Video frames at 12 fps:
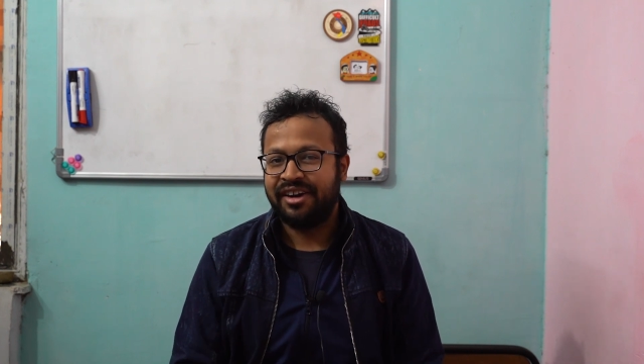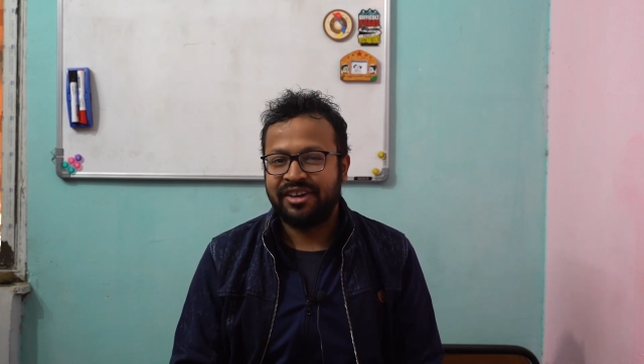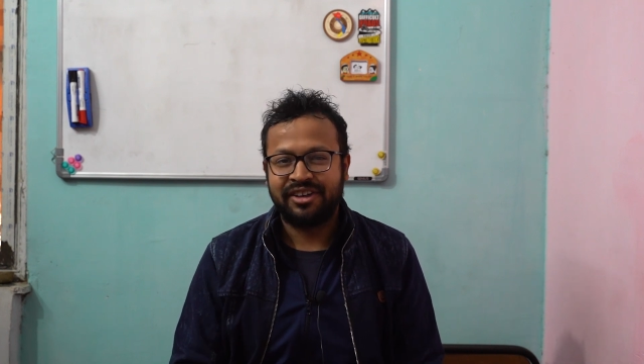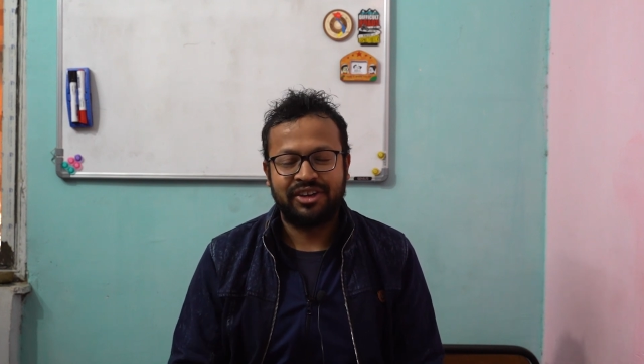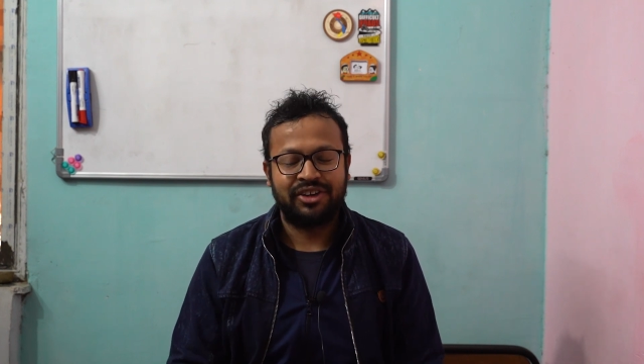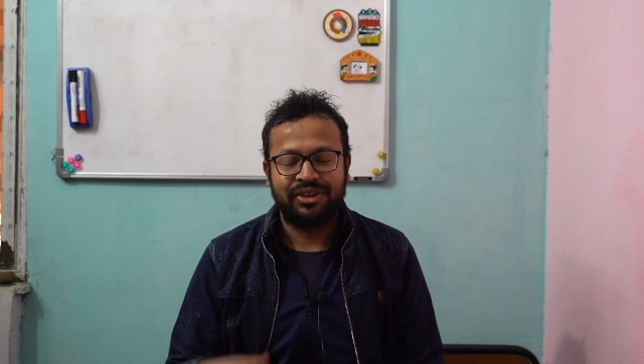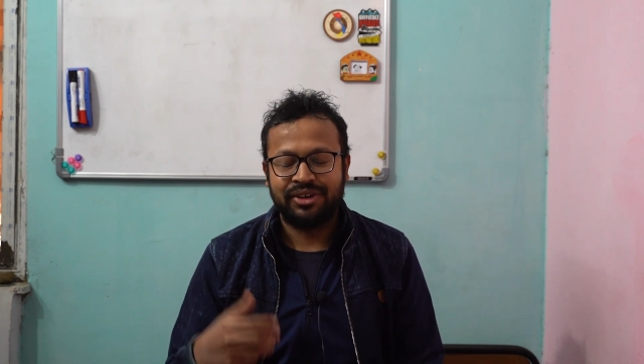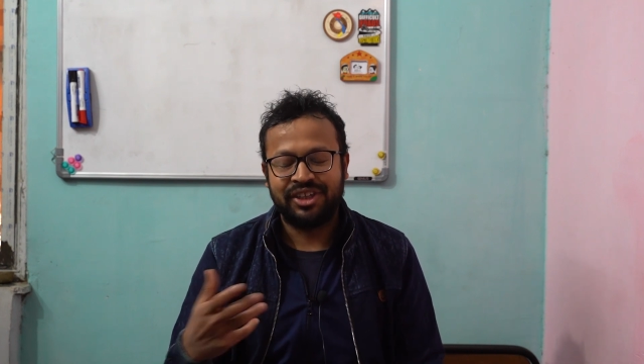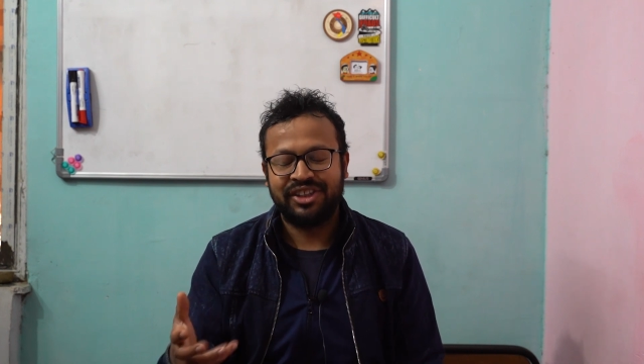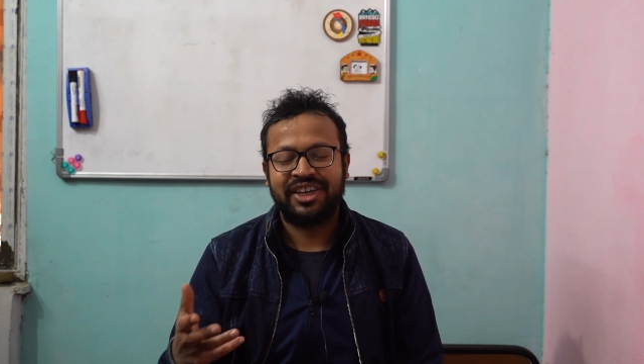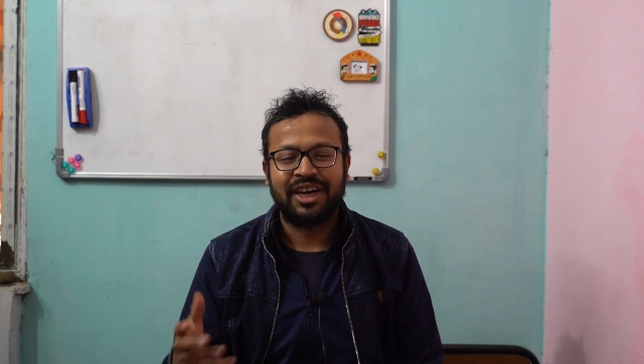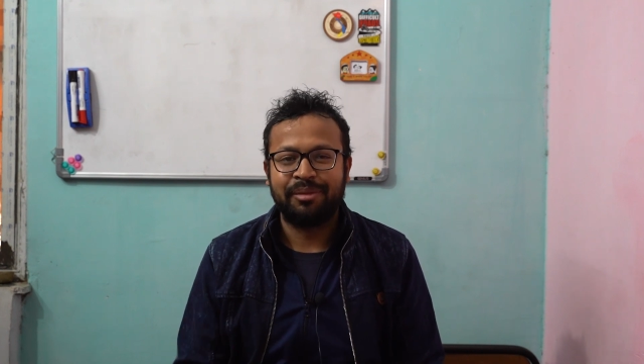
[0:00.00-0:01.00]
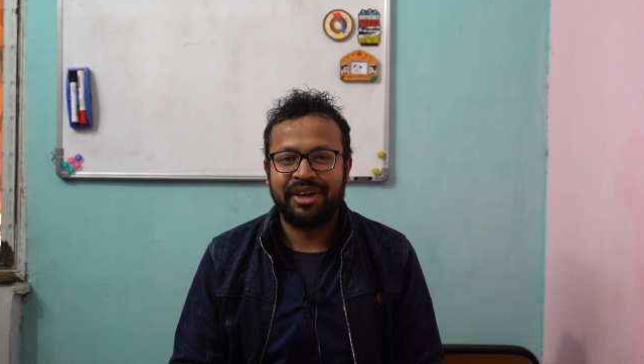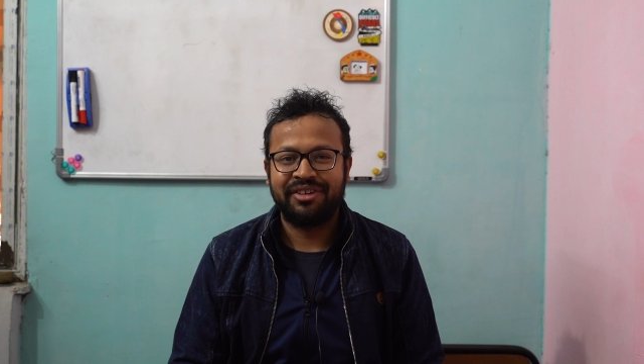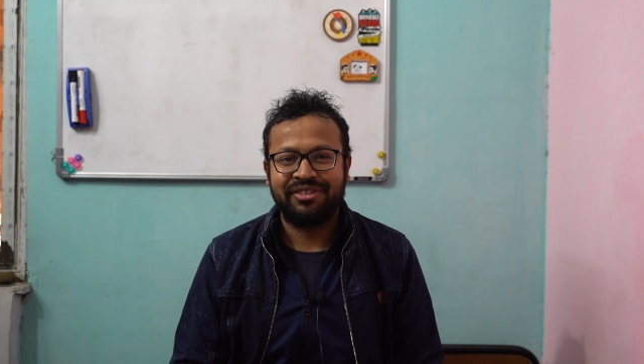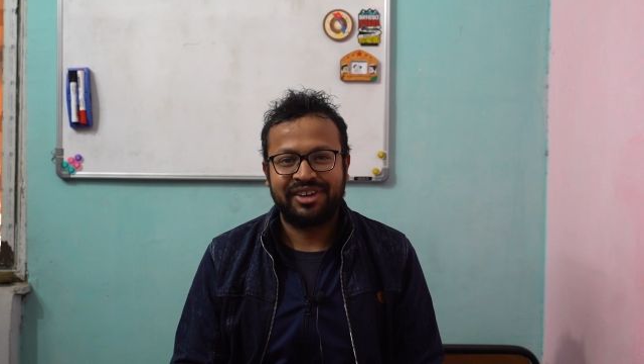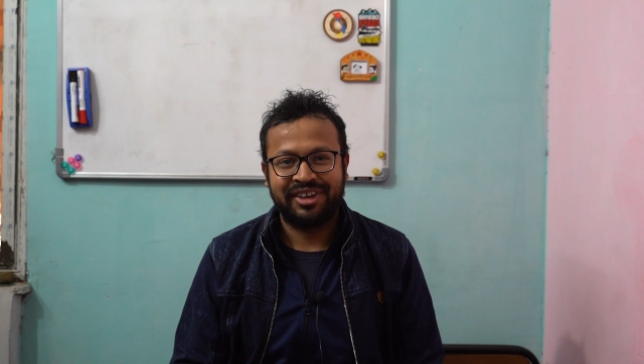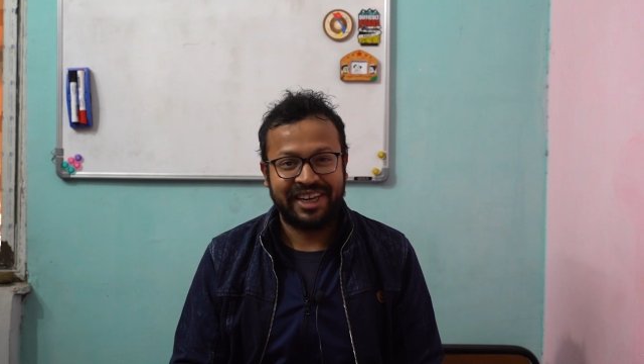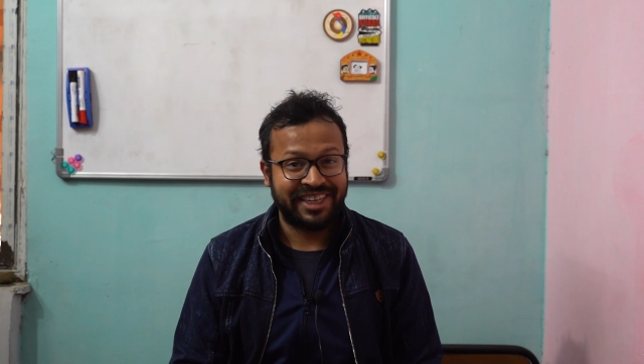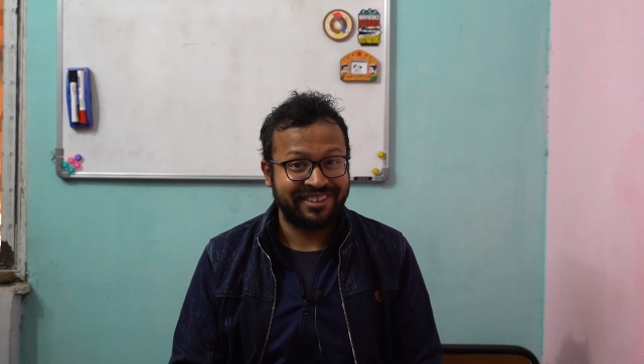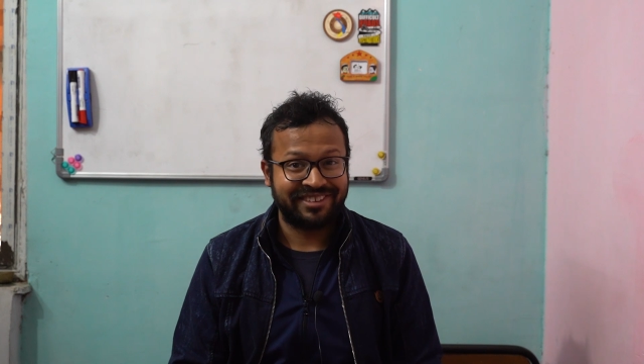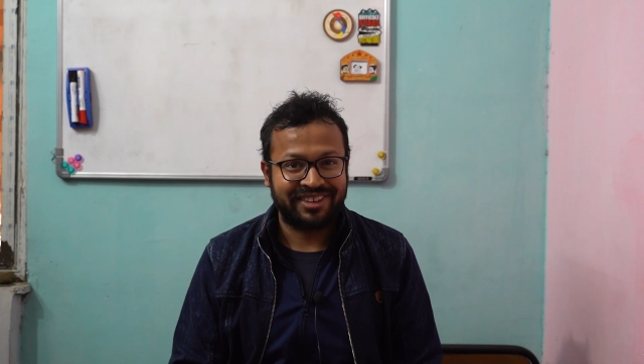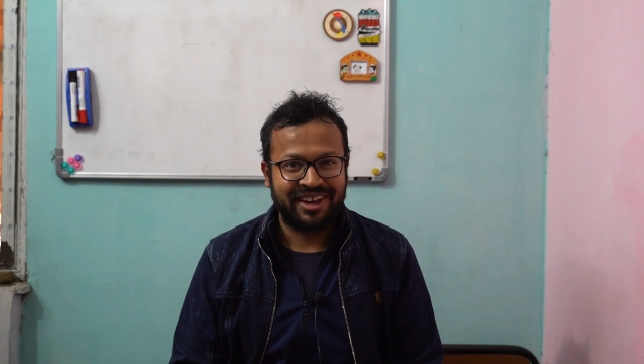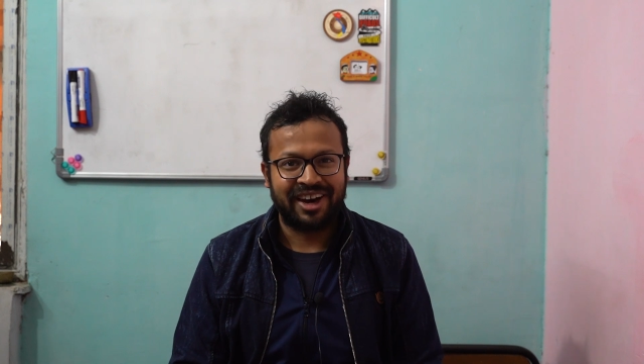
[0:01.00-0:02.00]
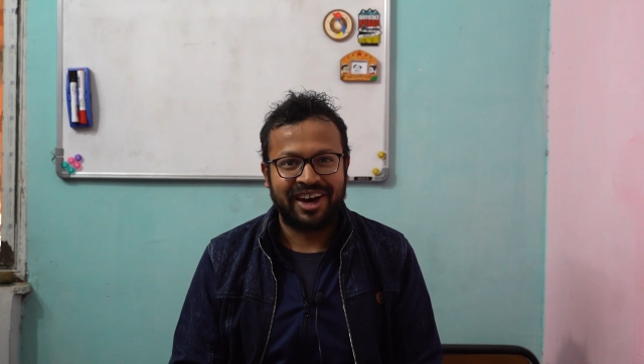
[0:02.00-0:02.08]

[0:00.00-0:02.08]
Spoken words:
the coming days,